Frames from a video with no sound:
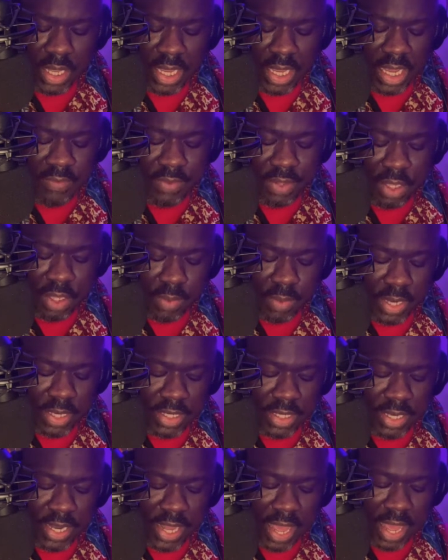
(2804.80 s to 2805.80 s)
Even though I
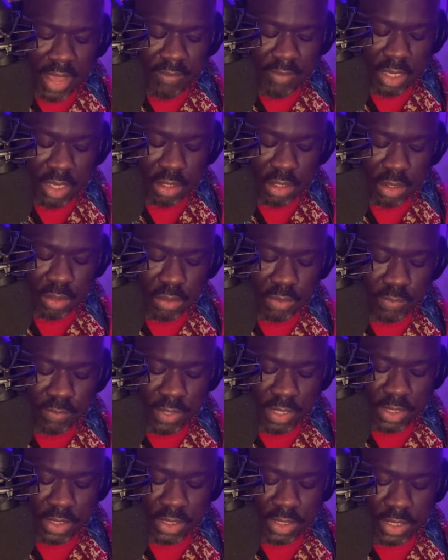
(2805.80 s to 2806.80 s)
didn't have any close
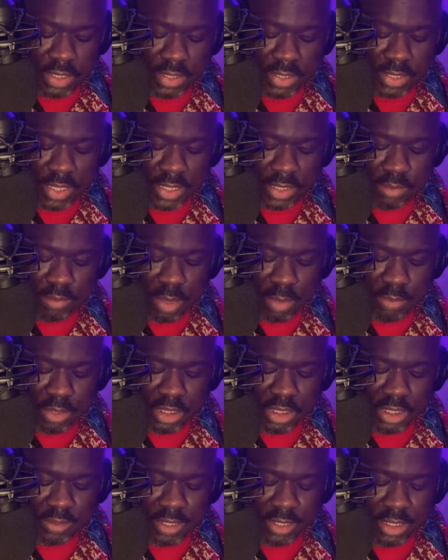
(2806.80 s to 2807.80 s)
friends to discuss my
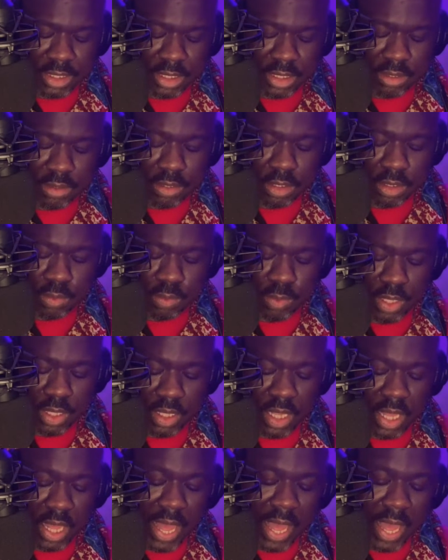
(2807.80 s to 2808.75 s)
mysterious illness with,